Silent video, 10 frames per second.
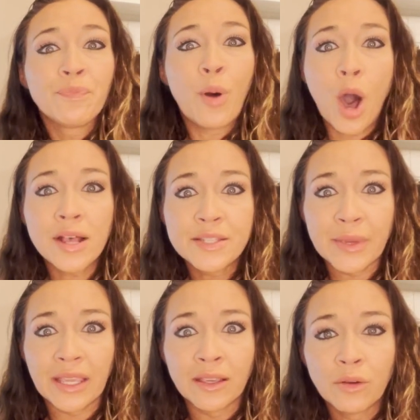Pause
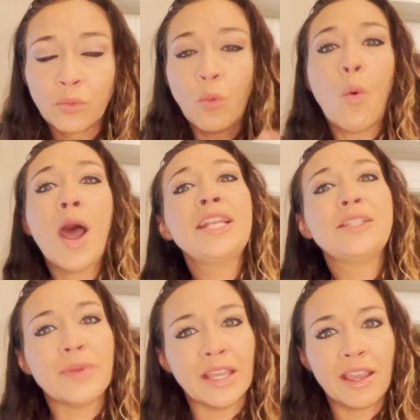me,
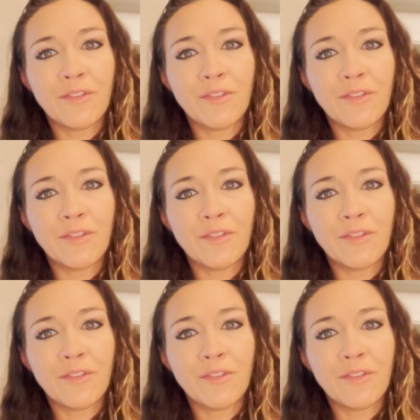rewind me.